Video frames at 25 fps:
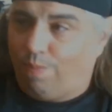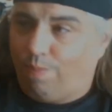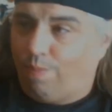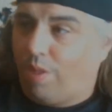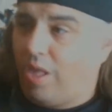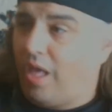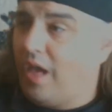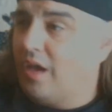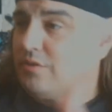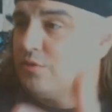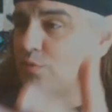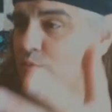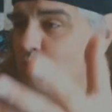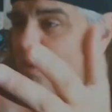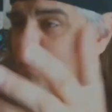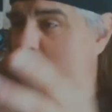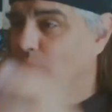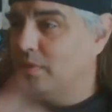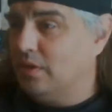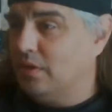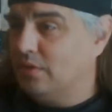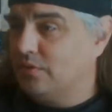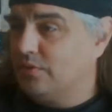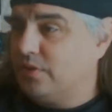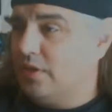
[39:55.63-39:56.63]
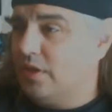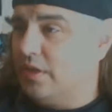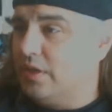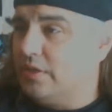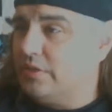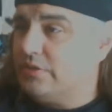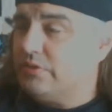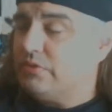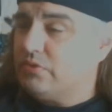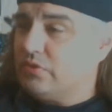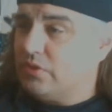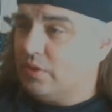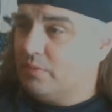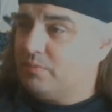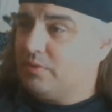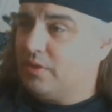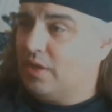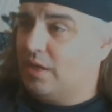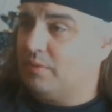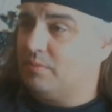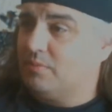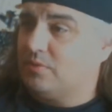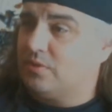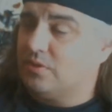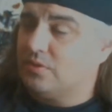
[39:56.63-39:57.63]
ask women; they'll tell you
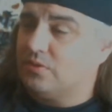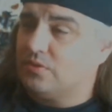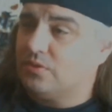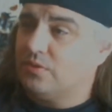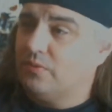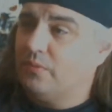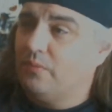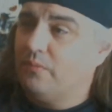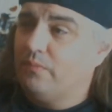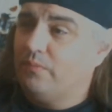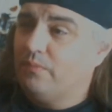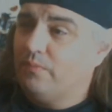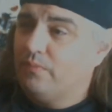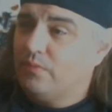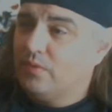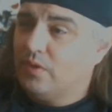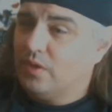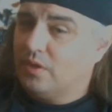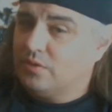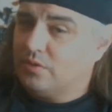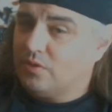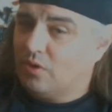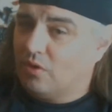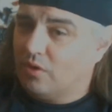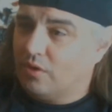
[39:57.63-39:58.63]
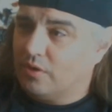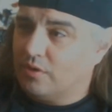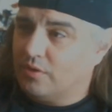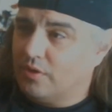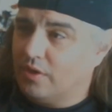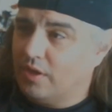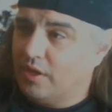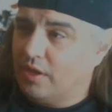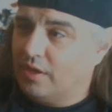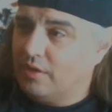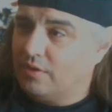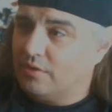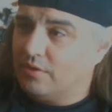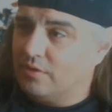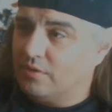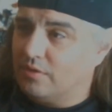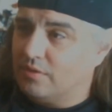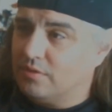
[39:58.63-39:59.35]
sometimes it's harder to handle